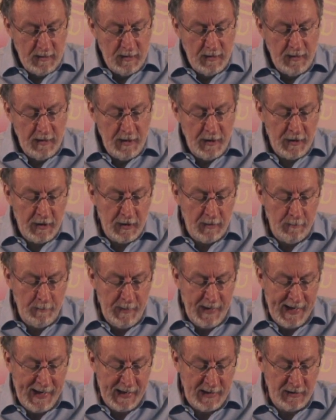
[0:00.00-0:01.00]
Dear
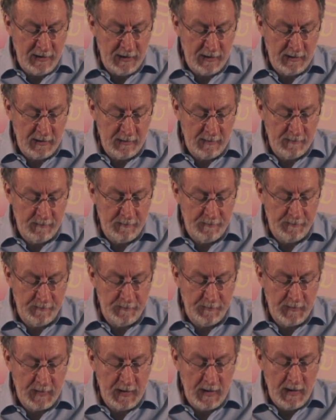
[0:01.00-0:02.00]
companion,
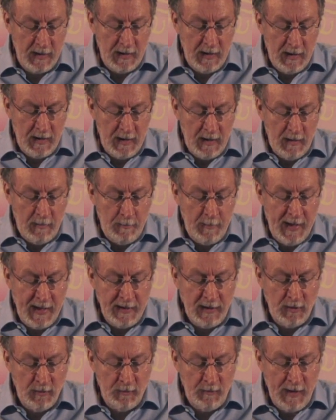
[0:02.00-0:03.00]
may
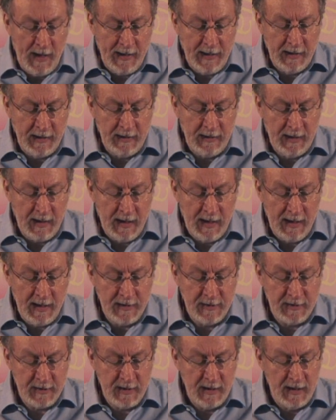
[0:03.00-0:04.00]
you
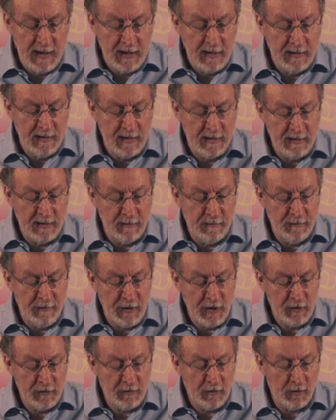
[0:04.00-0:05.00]
recognize that the
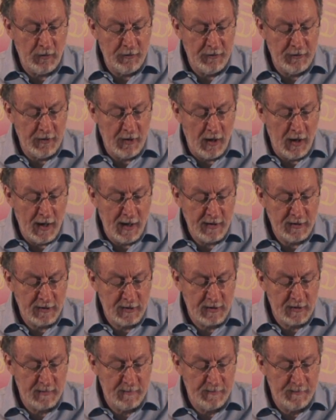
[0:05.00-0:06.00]
fearful
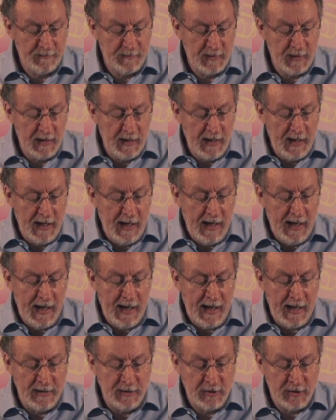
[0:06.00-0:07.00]
thoughts
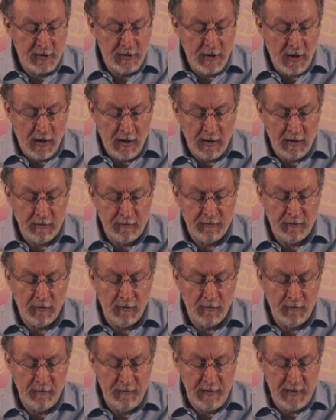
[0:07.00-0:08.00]
and
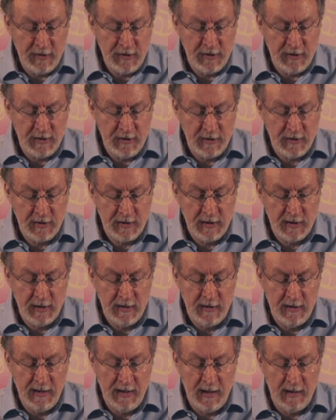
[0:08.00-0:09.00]
sorrowful visions
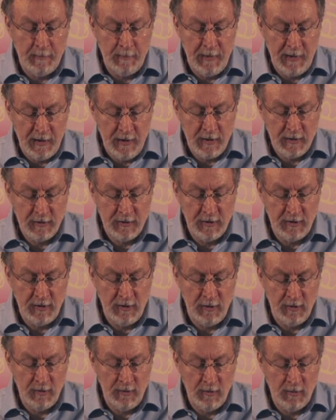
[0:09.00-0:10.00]
that appear to
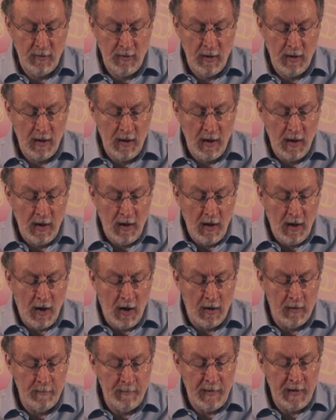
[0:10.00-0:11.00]
you
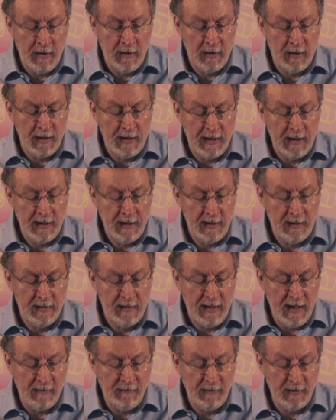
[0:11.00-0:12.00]
are merely
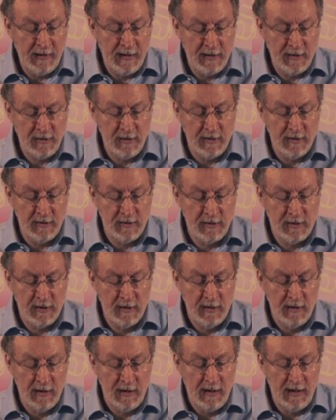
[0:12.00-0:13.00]
definitions
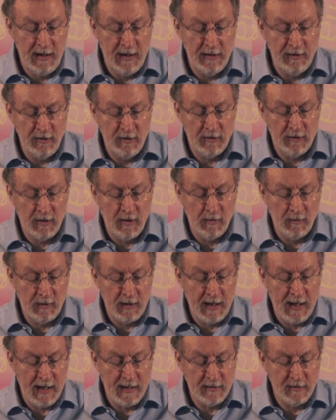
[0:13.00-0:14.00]
in your own
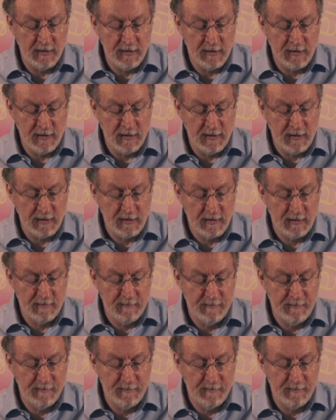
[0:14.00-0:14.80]
consciousness.